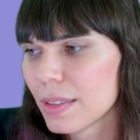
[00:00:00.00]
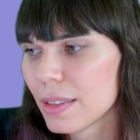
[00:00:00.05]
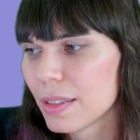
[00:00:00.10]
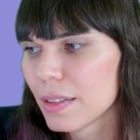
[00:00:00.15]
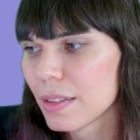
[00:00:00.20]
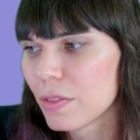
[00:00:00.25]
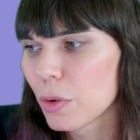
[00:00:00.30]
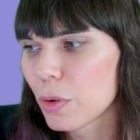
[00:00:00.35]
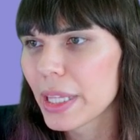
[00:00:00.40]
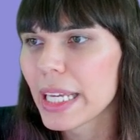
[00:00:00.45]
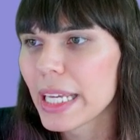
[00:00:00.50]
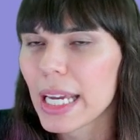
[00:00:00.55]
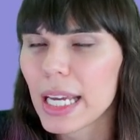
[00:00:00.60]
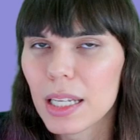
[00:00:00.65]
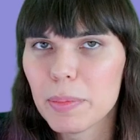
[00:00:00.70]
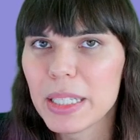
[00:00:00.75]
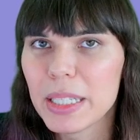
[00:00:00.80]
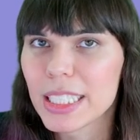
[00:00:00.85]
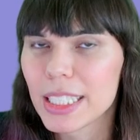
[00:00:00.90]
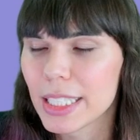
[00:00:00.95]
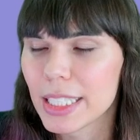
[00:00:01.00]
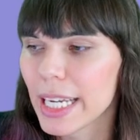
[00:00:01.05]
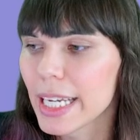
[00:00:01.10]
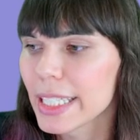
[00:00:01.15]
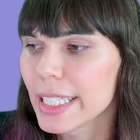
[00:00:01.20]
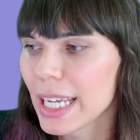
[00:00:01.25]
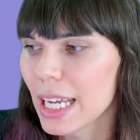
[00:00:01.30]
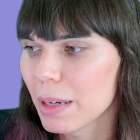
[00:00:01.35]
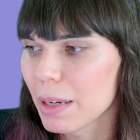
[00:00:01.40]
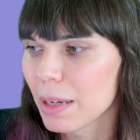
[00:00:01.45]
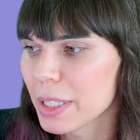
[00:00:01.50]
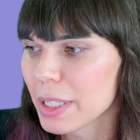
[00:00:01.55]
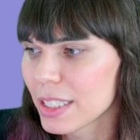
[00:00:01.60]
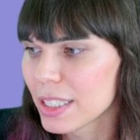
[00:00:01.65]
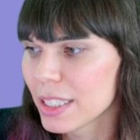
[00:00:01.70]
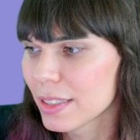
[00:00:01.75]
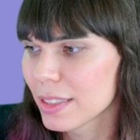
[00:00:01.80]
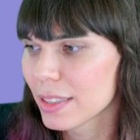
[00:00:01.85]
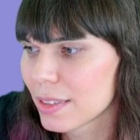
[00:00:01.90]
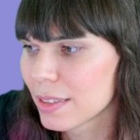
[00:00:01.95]
for the enemy to take
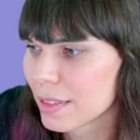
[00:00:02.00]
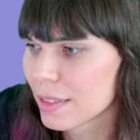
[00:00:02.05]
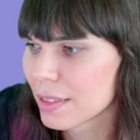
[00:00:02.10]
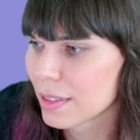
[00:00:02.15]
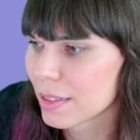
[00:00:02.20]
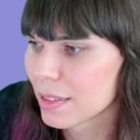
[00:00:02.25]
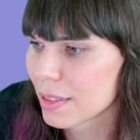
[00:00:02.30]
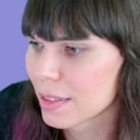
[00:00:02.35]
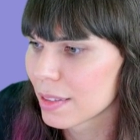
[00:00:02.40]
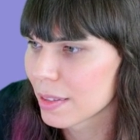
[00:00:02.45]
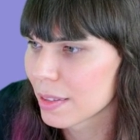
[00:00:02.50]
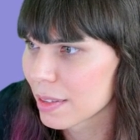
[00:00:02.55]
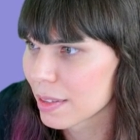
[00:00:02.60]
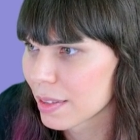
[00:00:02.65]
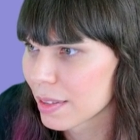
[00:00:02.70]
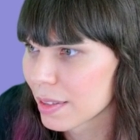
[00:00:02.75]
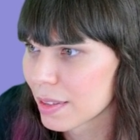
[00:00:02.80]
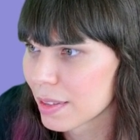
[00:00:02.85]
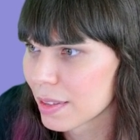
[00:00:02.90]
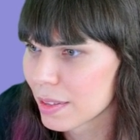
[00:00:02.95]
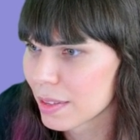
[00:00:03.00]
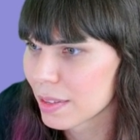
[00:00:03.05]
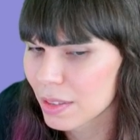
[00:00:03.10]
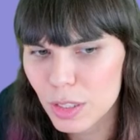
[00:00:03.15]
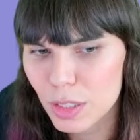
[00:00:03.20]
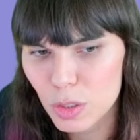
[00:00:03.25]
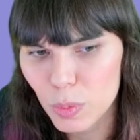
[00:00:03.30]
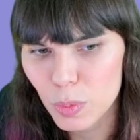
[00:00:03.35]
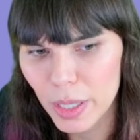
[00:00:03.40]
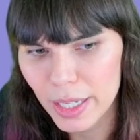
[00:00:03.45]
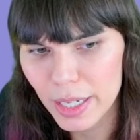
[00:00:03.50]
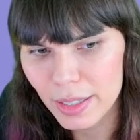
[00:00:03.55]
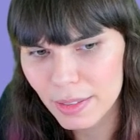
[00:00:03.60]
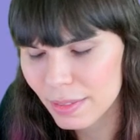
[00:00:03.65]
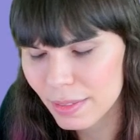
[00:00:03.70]
damage? Which one?